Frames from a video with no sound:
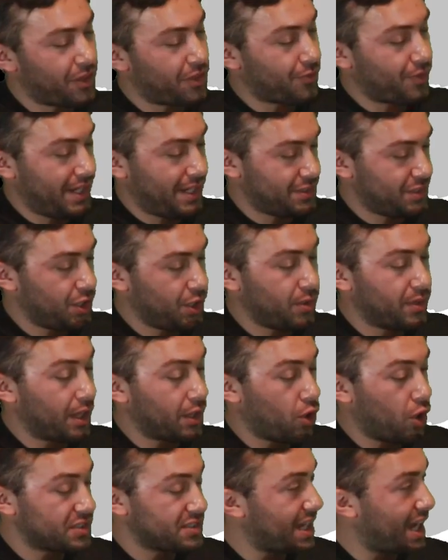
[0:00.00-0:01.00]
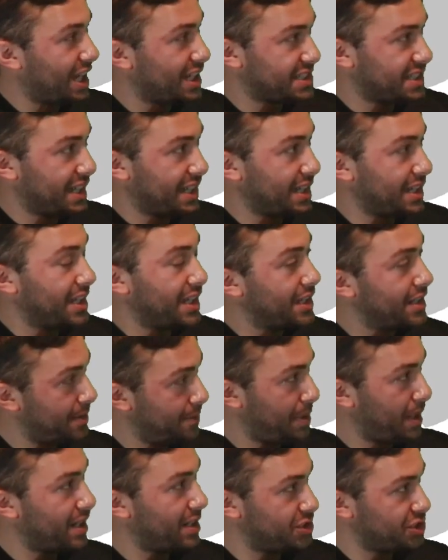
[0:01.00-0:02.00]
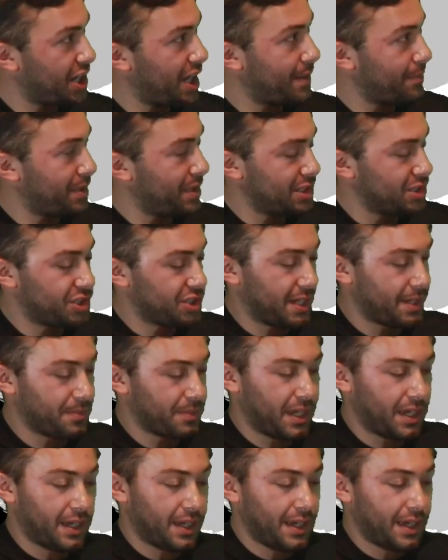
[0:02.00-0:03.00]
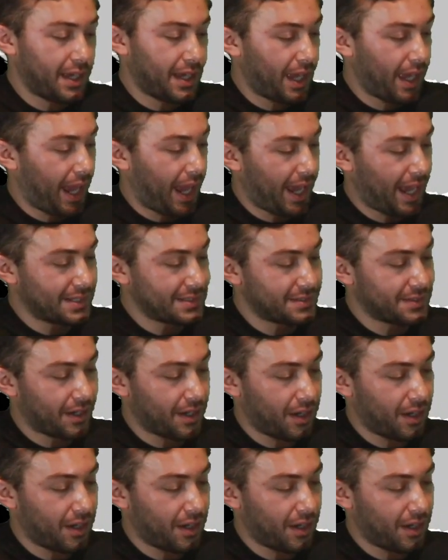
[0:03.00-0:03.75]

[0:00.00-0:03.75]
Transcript: 3-2, and they lost to Ossining in the Independent Championship. And,